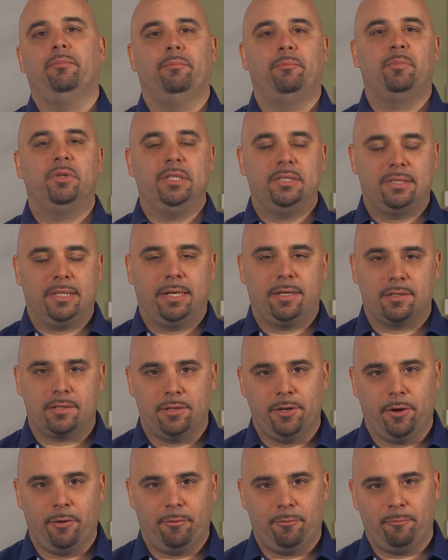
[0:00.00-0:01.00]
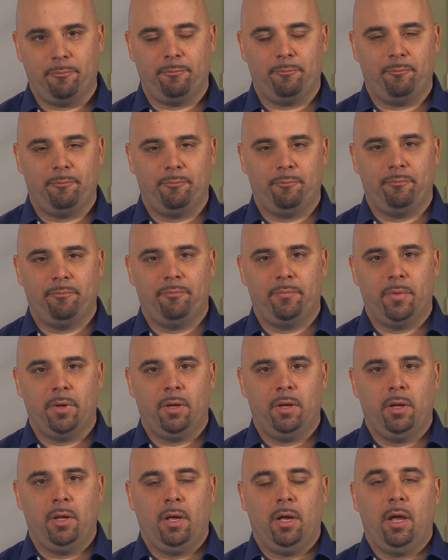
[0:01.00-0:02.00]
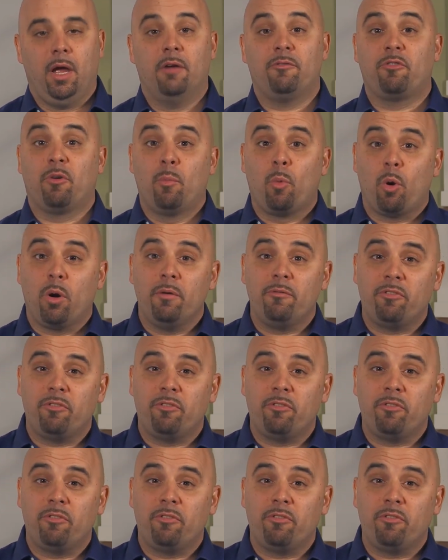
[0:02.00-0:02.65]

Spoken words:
please let us know. And for more